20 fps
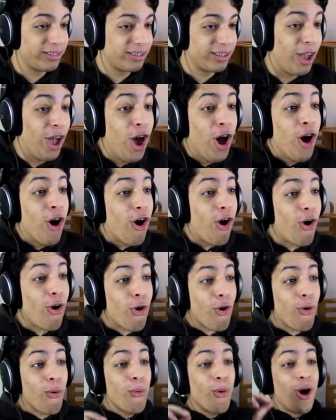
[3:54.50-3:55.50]
see.
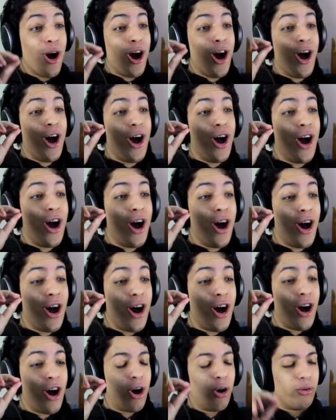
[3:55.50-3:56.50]
Oh!
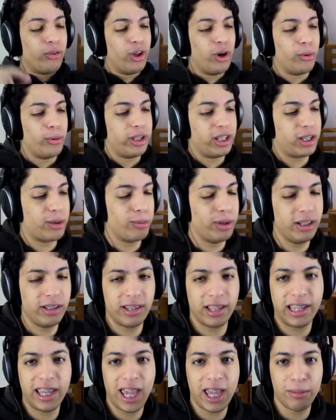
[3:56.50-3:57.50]
Oh no, he quitted
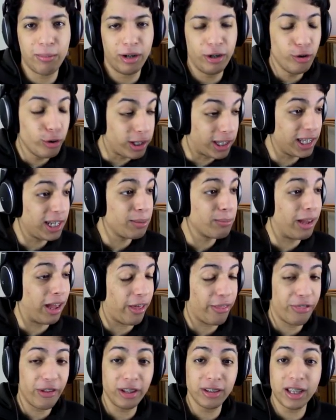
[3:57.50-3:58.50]
the game. Are you kidding me?
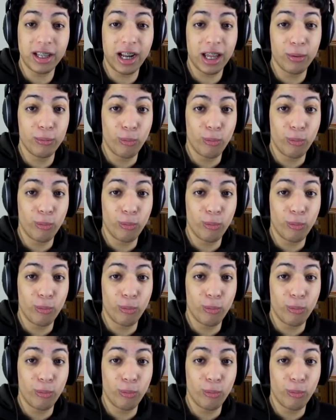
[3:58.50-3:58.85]
I thought that I